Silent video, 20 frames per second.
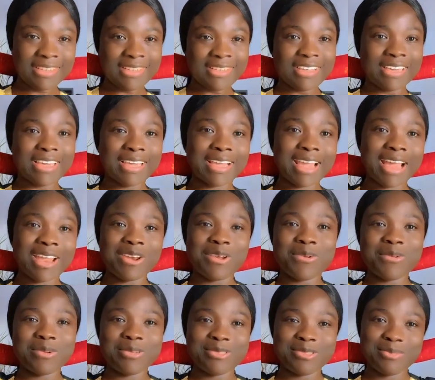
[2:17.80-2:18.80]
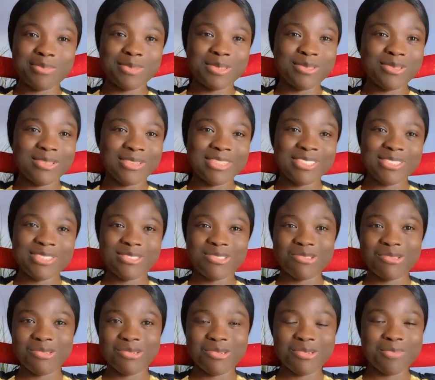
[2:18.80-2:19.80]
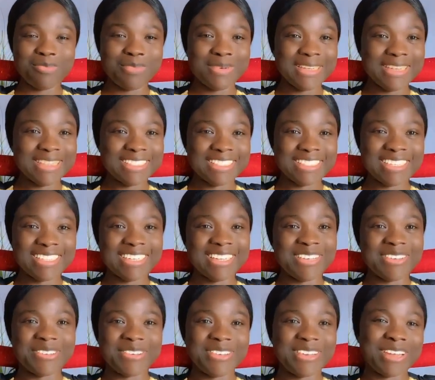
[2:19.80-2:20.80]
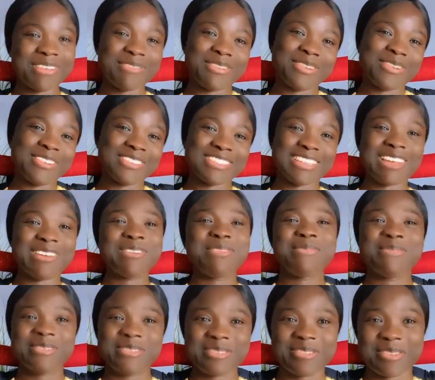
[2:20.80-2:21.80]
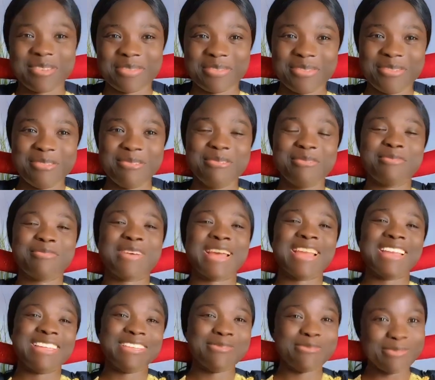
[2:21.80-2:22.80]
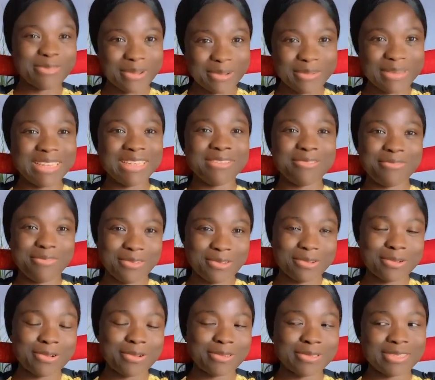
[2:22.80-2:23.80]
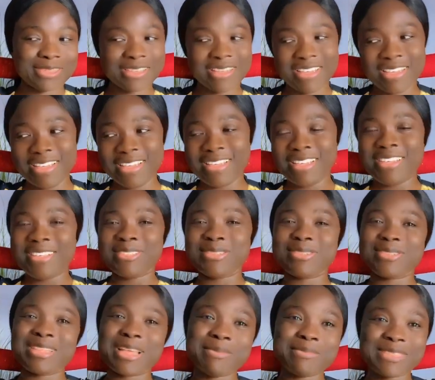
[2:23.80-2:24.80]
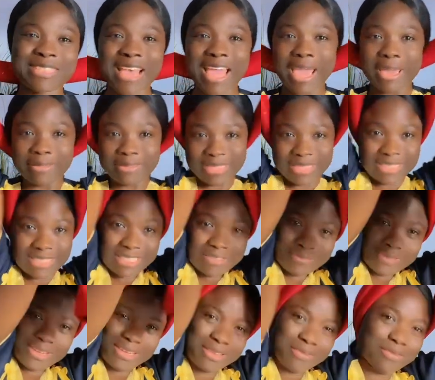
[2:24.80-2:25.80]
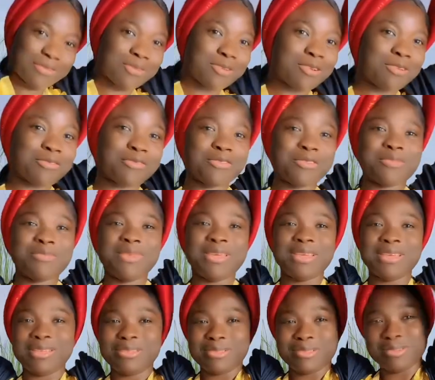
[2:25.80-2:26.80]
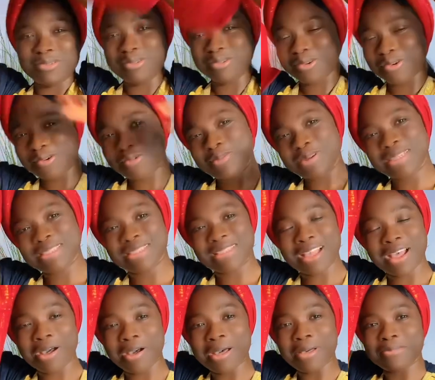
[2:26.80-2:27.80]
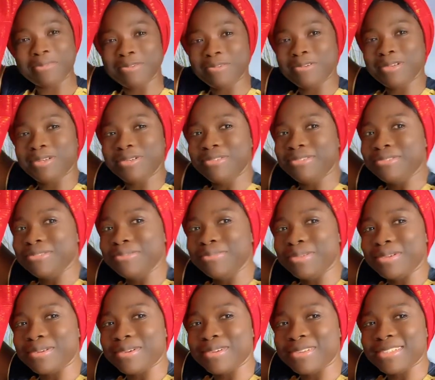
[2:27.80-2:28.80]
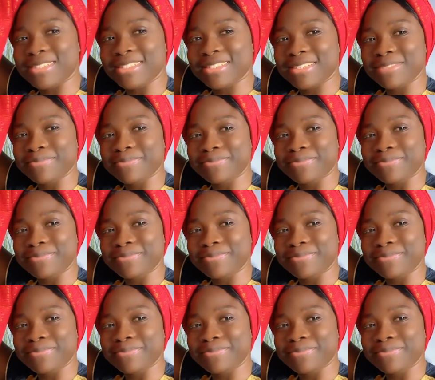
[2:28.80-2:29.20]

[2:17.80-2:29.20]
Okay, I don't want to be doing too pleating and all that because I know most of you find it very difficult. So sometimes it's even difficult for me to know which style I'm going to do because